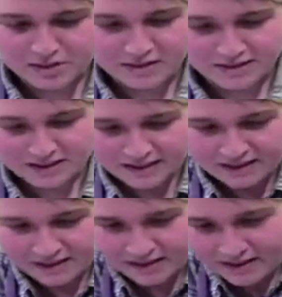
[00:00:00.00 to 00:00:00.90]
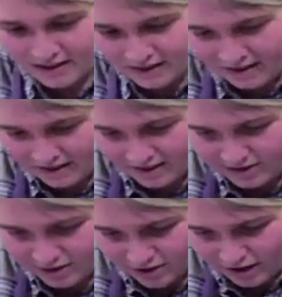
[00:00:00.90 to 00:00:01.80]
to hear it.
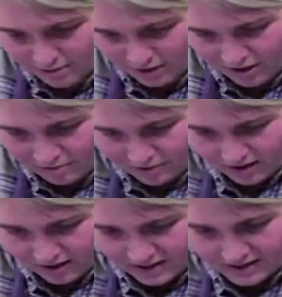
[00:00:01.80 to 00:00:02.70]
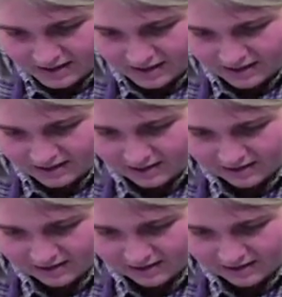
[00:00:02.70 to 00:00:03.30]
So I'm going to put a nice,